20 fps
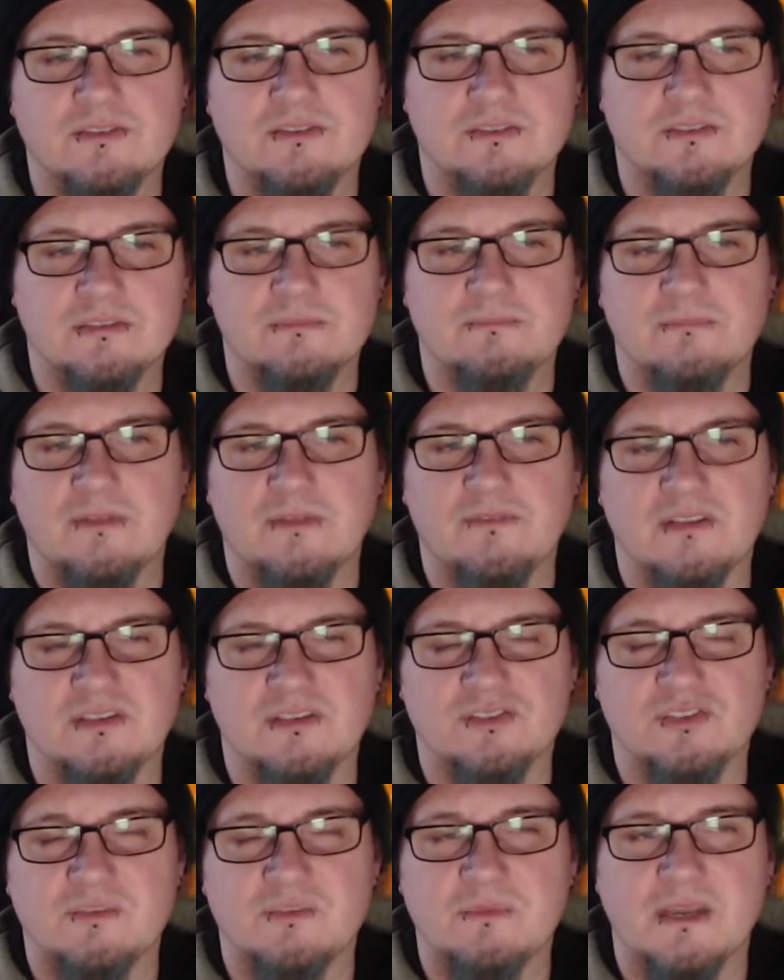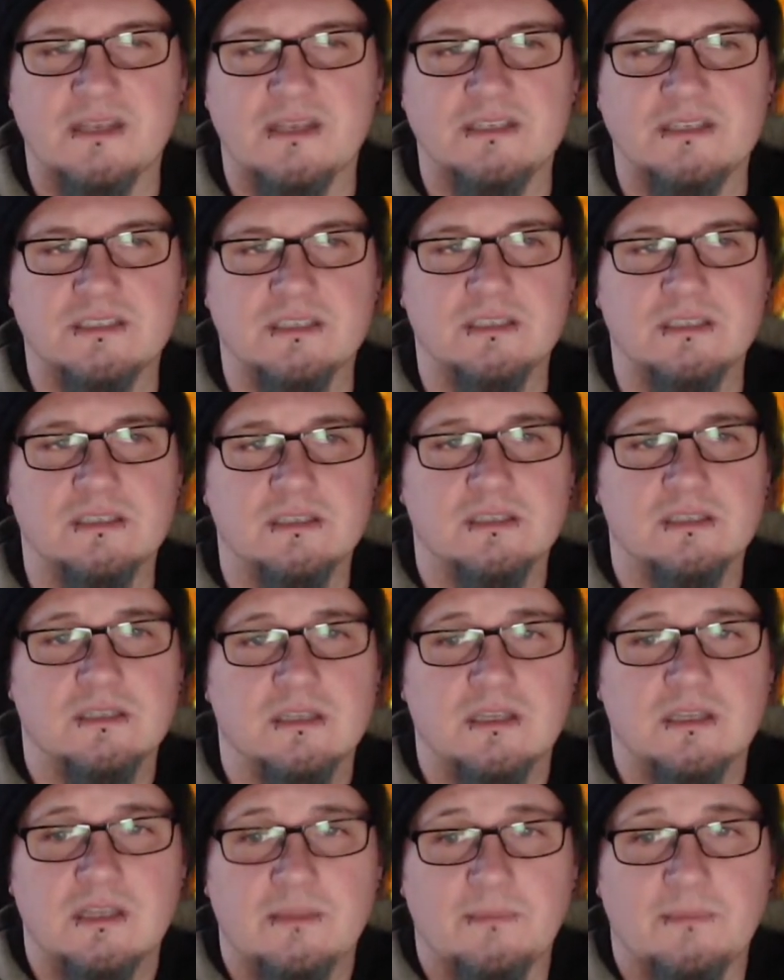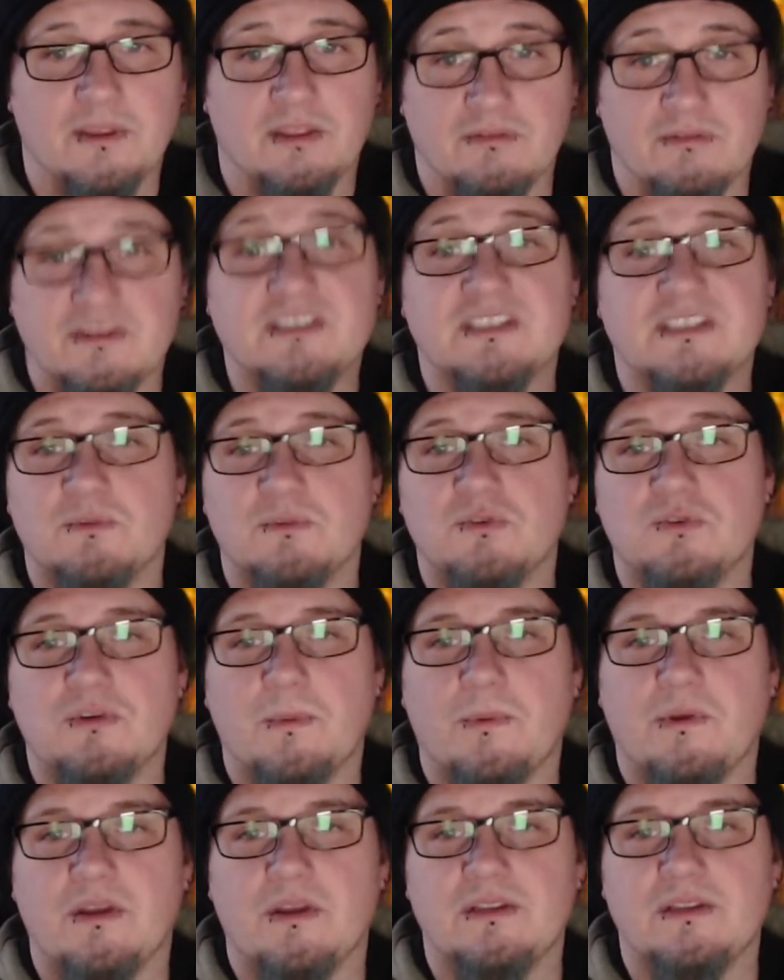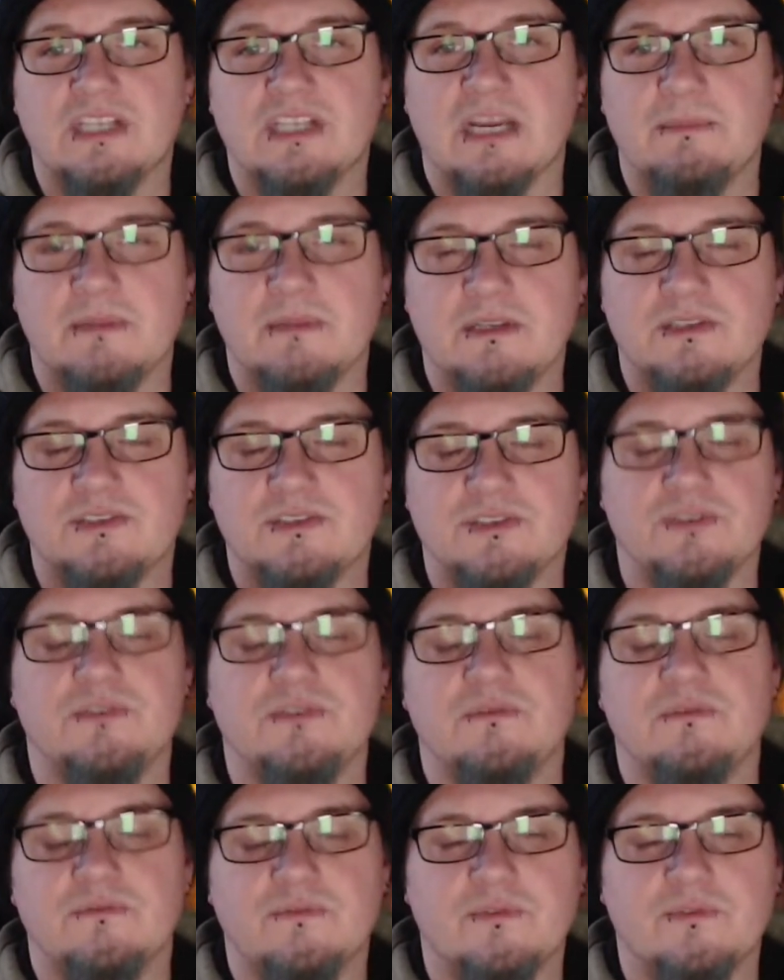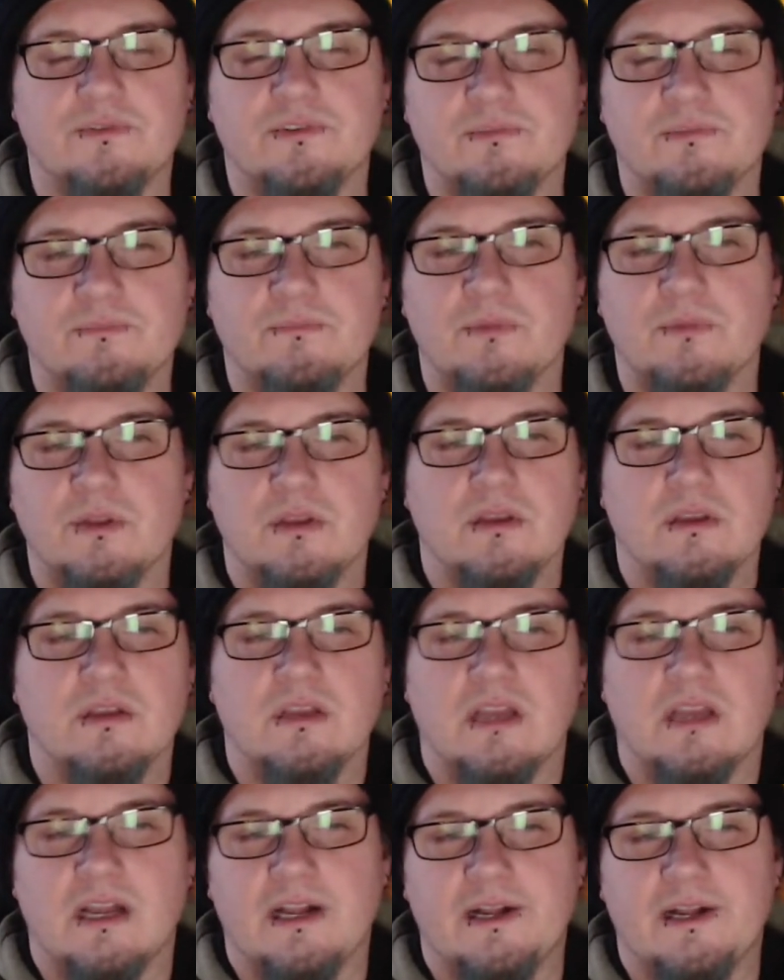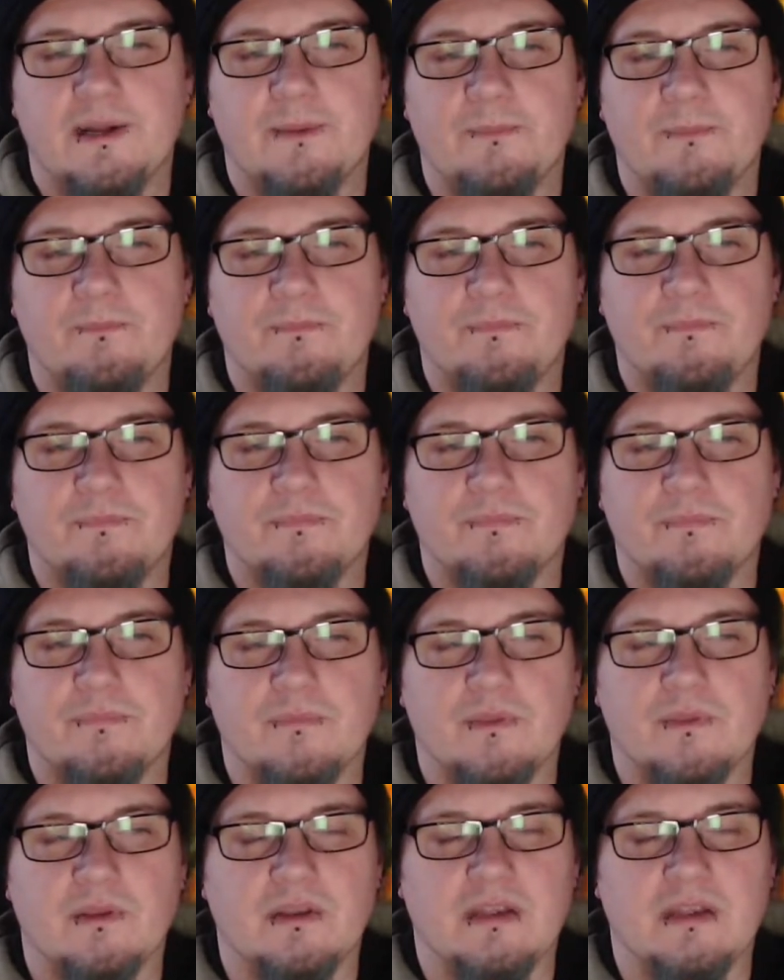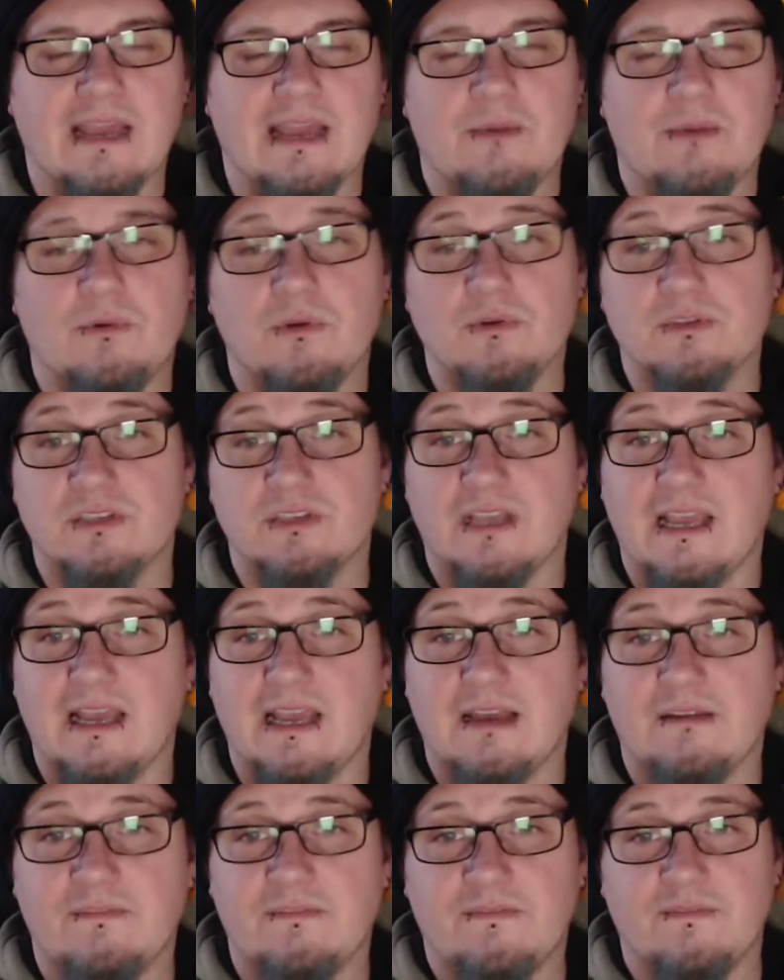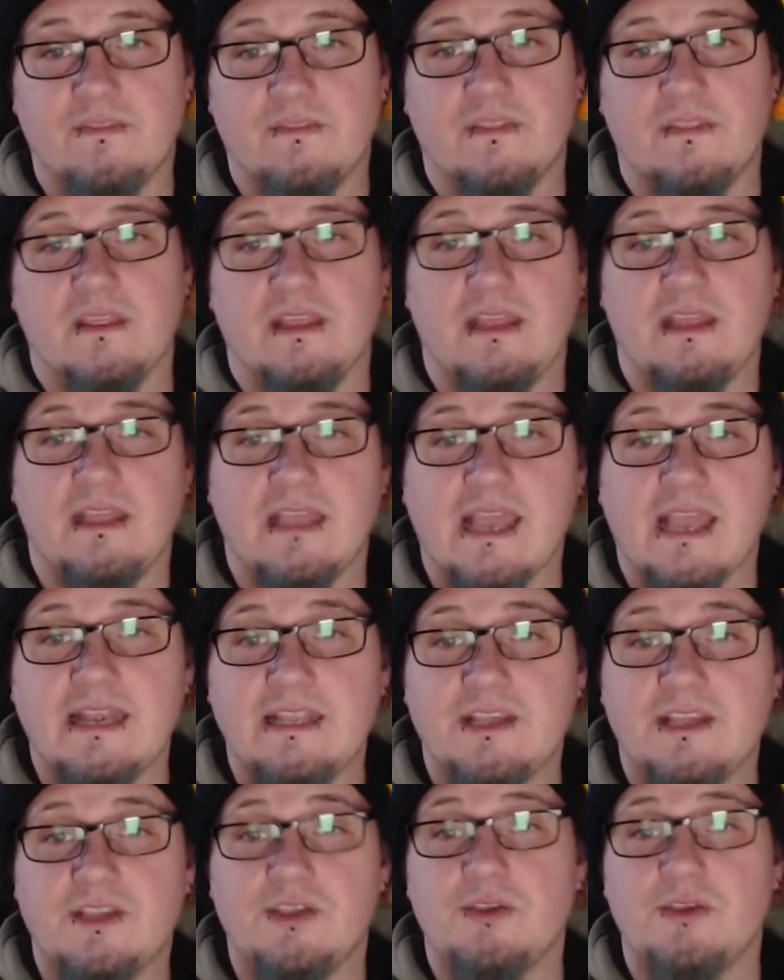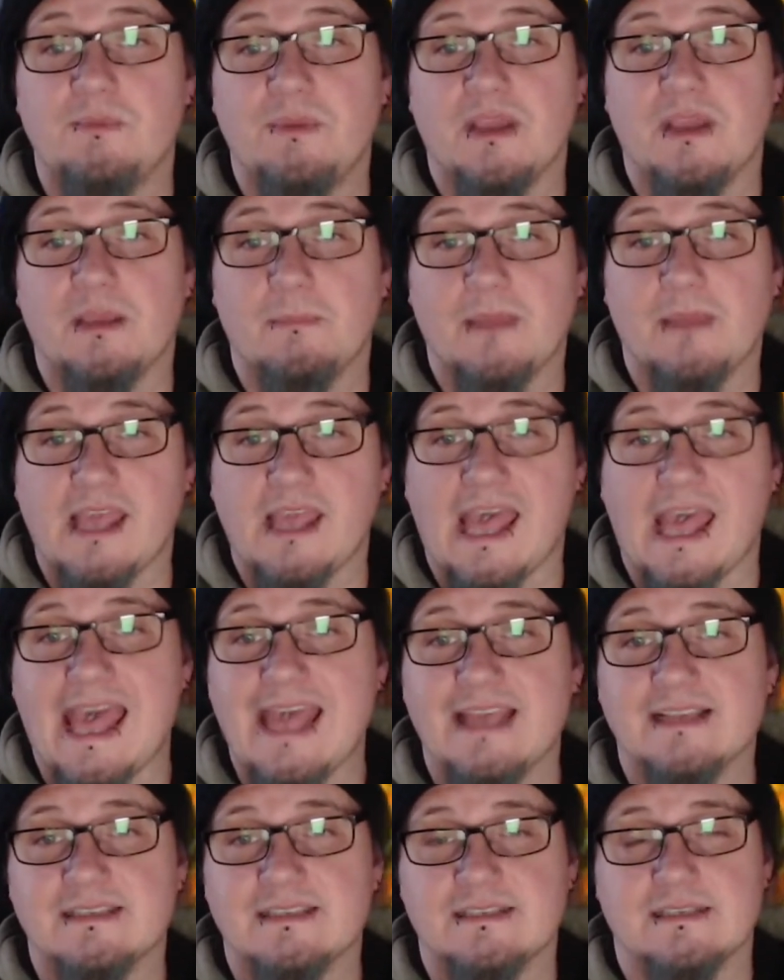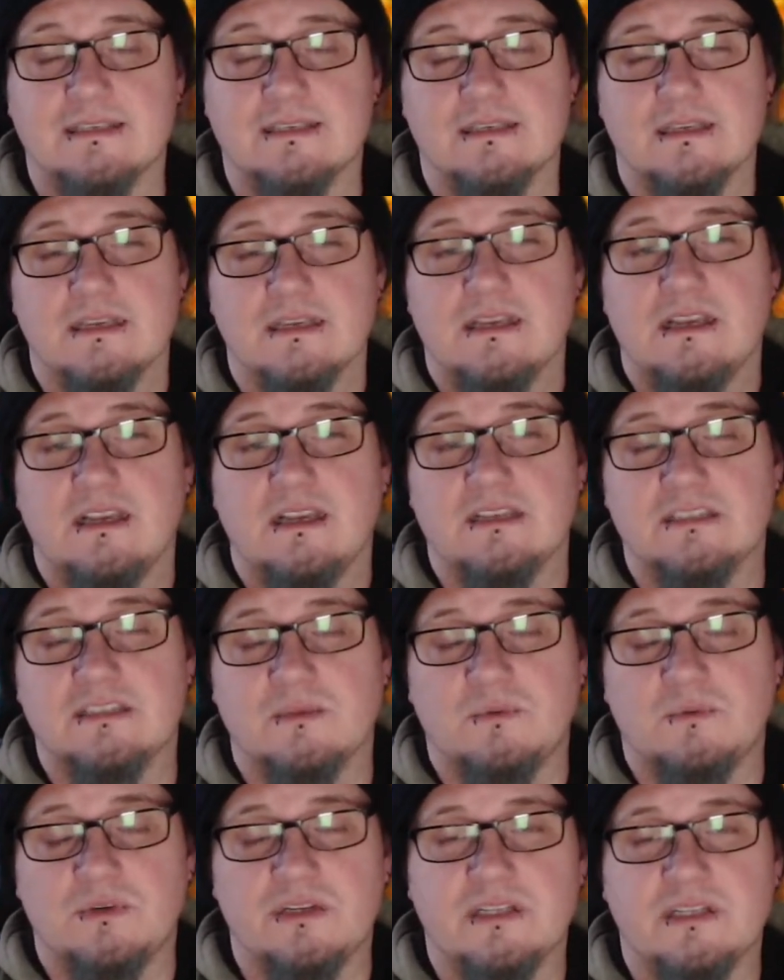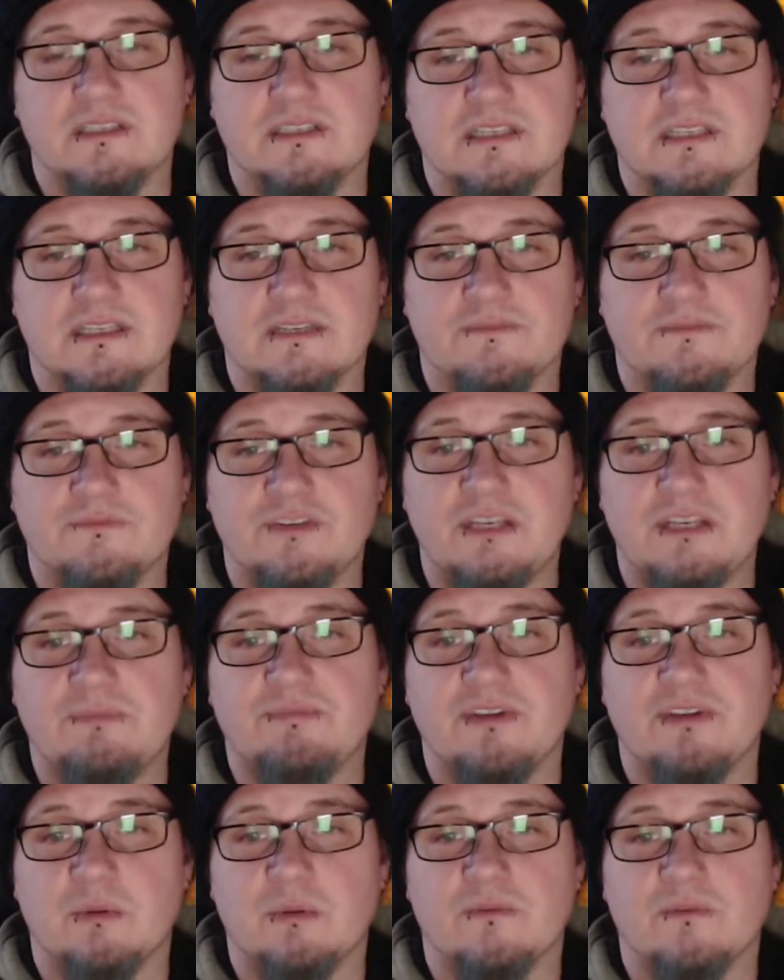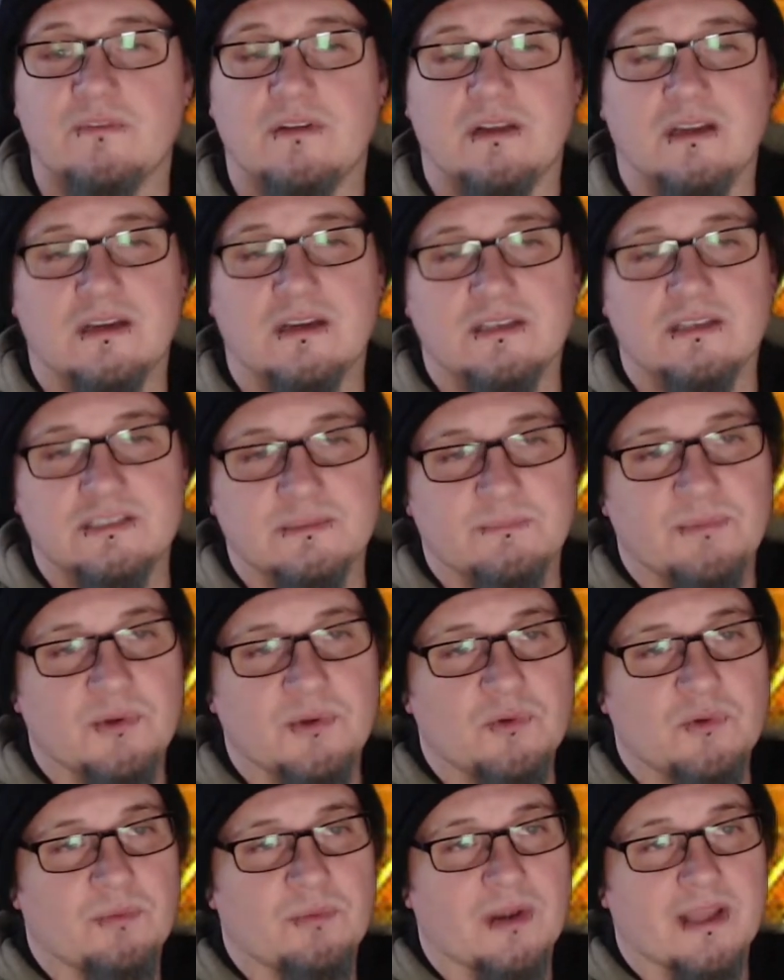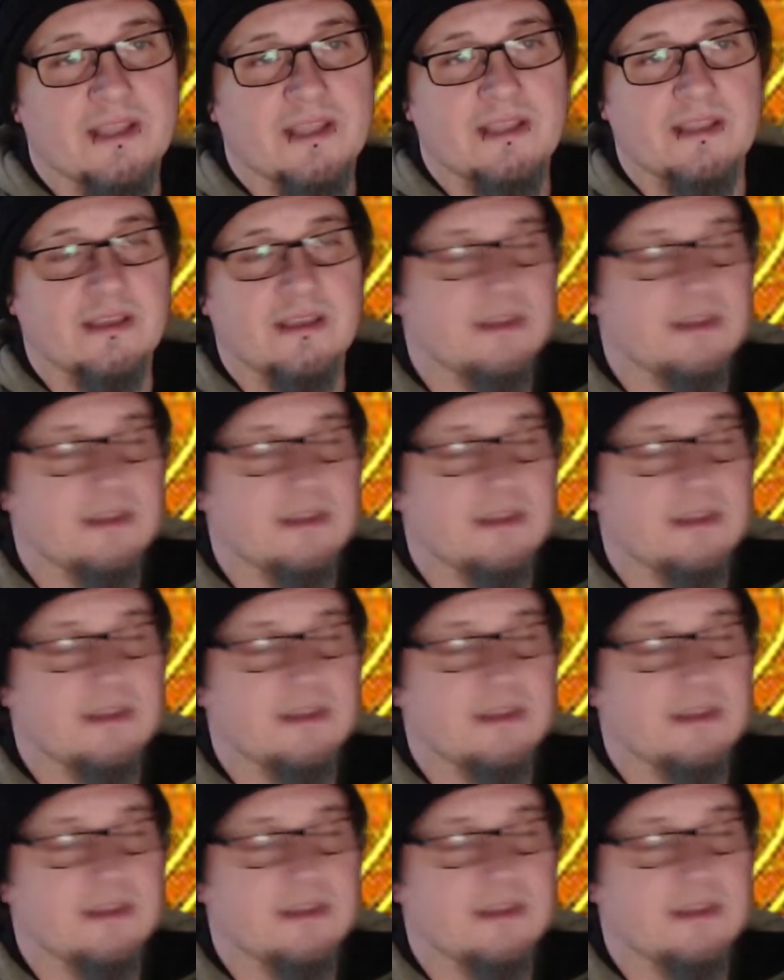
on them. Nothing too major, but there is some more upgrades coming soon for them. Um, Now I also have the Anycubic Mega X. Wanted a 3D printer with a larger build plate,